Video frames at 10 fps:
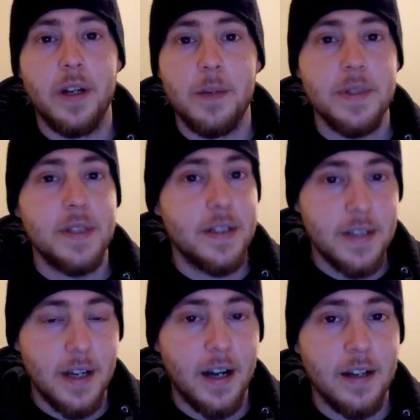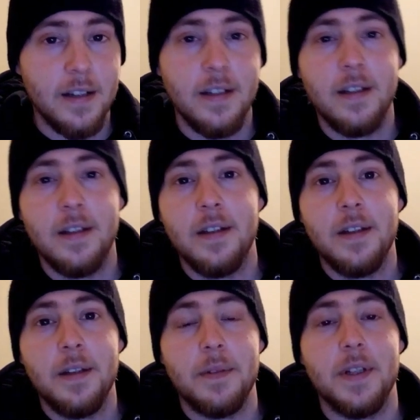100% die
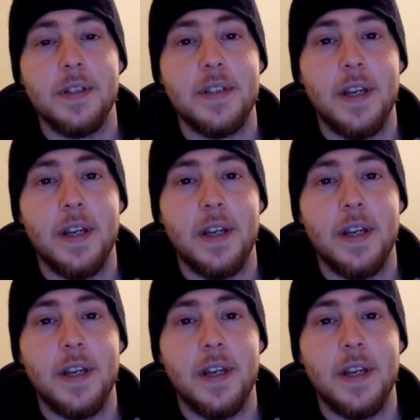if they didn't